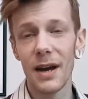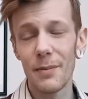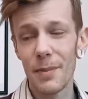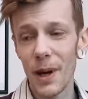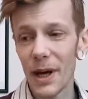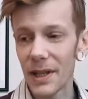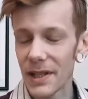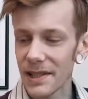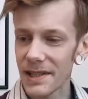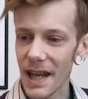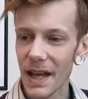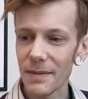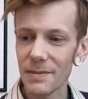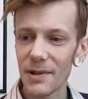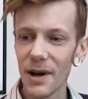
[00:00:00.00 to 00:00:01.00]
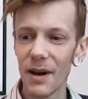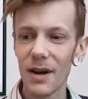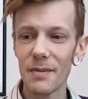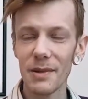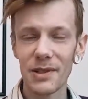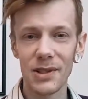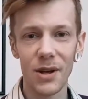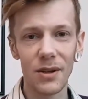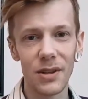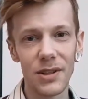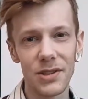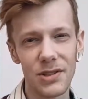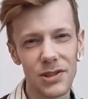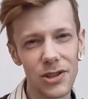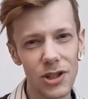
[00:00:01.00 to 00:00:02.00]
but at the same time, it's got
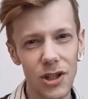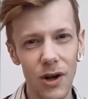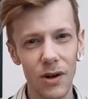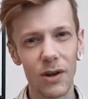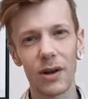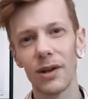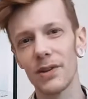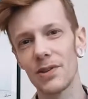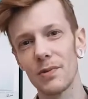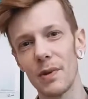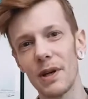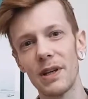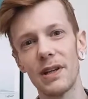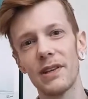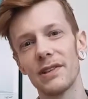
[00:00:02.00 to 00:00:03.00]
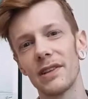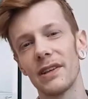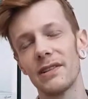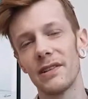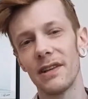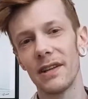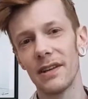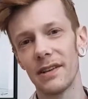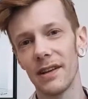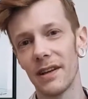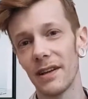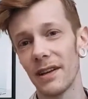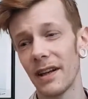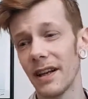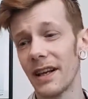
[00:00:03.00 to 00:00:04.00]
this chocolate sweetness underneath
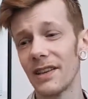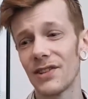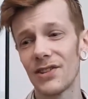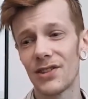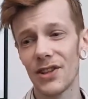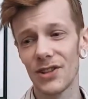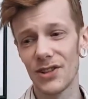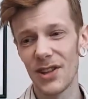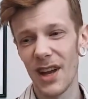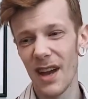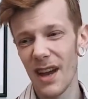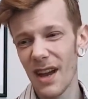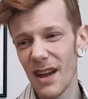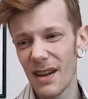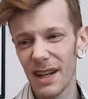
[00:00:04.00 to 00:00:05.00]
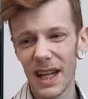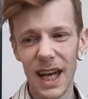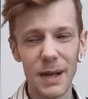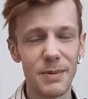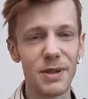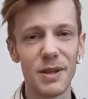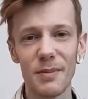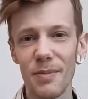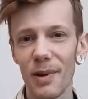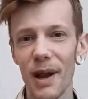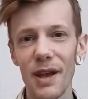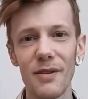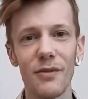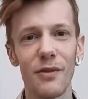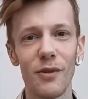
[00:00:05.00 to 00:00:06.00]
it, and it's just keeps it
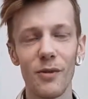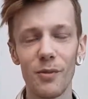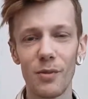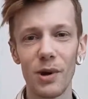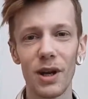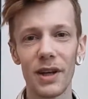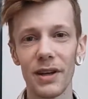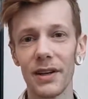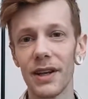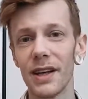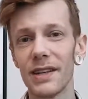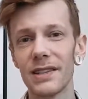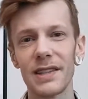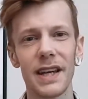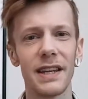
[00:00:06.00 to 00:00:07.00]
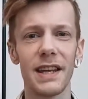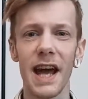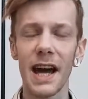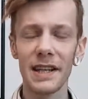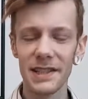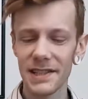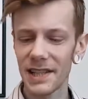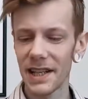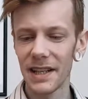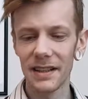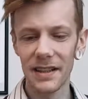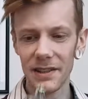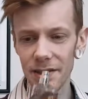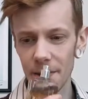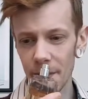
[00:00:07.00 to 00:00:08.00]
playful and brilliant. Say the anise in
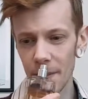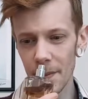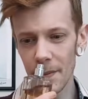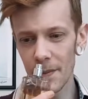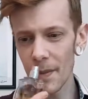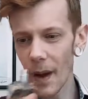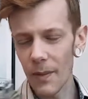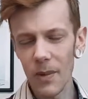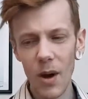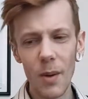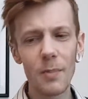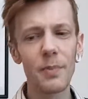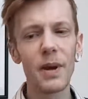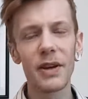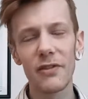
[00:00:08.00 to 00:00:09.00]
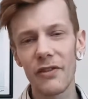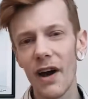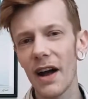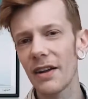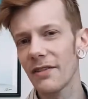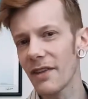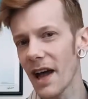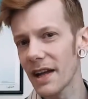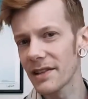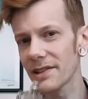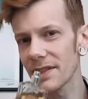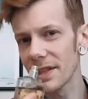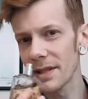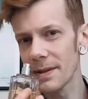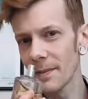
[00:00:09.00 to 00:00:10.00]
this, I'm not a big fan of the
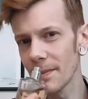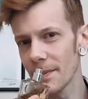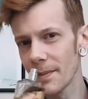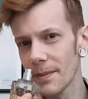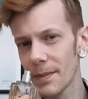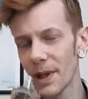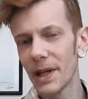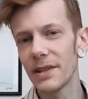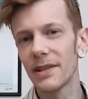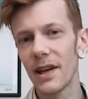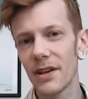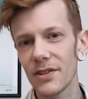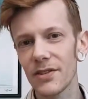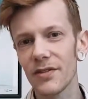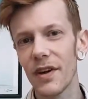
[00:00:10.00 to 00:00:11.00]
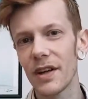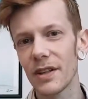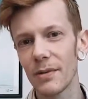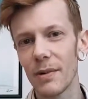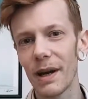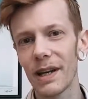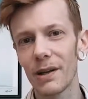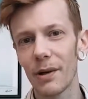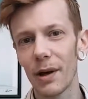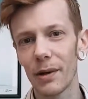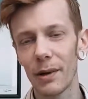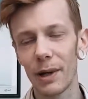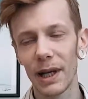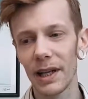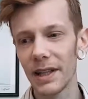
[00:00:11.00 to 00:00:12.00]
anise, but it does fade away quite
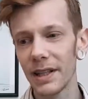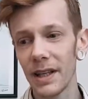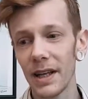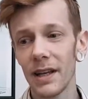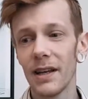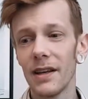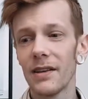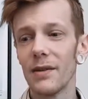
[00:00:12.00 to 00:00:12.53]
quickly. The